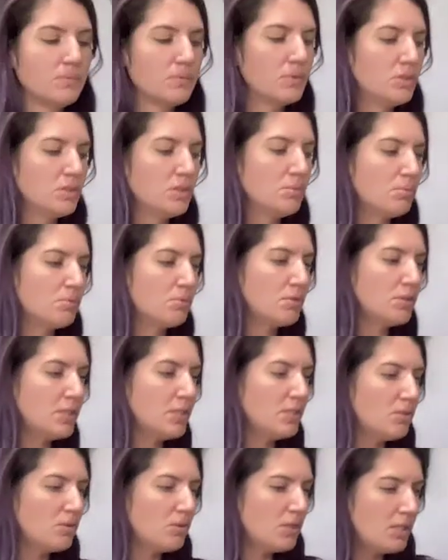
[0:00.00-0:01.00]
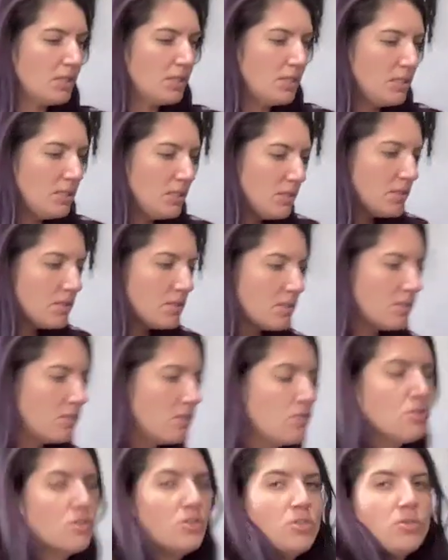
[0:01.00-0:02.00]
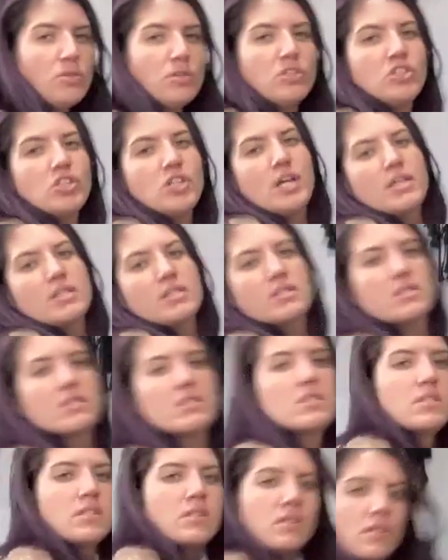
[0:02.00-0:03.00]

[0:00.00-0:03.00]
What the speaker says: You can bring your knees into your chest